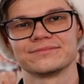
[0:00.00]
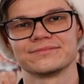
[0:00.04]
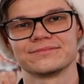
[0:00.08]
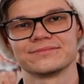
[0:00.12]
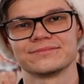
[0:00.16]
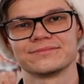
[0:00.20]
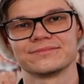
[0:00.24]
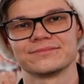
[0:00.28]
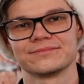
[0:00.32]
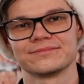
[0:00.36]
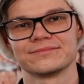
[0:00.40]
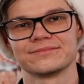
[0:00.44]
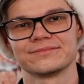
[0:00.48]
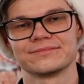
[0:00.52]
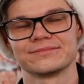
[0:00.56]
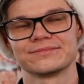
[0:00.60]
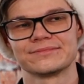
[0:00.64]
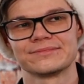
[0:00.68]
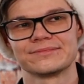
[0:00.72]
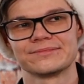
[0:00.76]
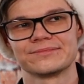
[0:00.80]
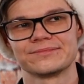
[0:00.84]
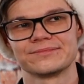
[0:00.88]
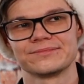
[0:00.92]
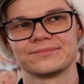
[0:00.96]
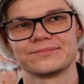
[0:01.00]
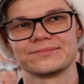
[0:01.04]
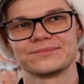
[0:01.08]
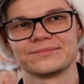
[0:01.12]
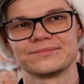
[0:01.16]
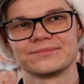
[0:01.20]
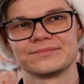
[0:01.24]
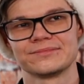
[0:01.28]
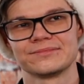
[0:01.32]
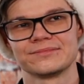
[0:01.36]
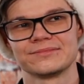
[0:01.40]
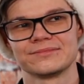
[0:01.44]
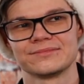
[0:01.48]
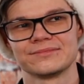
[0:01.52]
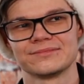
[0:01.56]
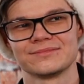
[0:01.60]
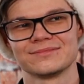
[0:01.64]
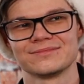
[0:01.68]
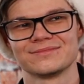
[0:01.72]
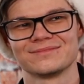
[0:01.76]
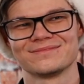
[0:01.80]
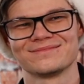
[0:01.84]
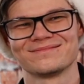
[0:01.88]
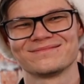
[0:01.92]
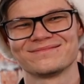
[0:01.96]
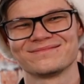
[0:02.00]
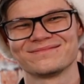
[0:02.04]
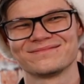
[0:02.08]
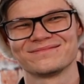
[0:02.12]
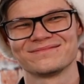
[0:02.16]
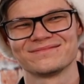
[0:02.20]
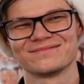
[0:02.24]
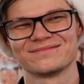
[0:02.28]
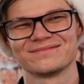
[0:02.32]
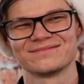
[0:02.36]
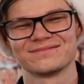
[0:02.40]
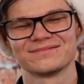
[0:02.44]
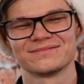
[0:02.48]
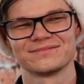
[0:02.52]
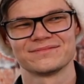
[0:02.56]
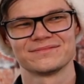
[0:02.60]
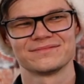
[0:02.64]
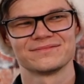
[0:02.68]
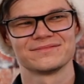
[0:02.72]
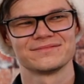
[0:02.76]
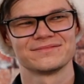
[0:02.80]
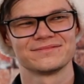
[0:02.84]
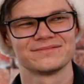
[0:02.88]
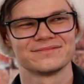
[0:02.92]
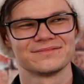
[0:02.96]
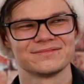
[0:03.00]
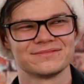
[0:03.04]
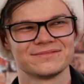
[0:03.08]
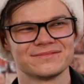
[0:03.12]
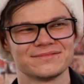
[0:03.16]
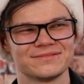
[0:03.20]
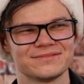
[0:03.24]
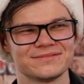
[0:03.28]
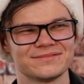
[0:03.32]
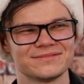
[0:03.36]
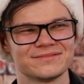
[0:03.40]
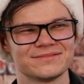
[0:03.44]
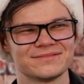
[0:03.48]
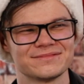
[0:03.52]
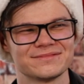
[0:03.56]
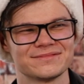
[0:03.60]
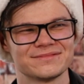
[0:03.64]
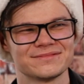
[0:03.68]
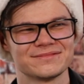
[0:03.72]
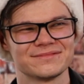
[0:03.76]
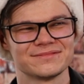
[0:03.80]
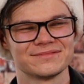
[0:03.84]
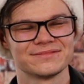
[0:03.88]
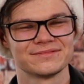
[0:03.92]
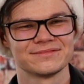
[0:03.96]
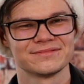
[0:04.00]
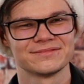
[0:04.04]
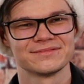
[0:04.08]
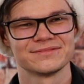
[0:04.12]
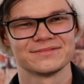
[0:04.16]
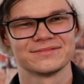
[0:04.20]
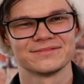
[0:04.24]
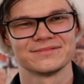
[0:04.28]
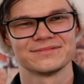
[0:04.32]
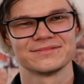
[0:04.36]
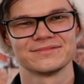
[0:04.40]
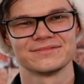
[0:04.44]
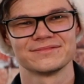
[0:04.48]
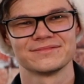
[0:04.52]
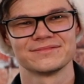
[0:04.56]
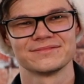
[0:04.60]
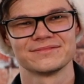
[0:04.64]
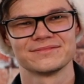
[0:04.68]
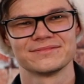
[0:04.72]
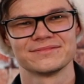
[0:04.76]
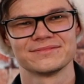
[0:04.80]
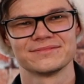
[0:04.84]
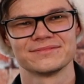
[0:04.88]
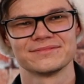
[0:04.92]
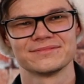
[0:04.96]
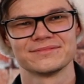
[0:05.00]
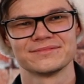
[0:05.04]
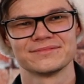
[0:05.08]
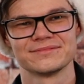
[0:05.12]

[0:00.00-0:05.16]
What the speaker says: [no speech]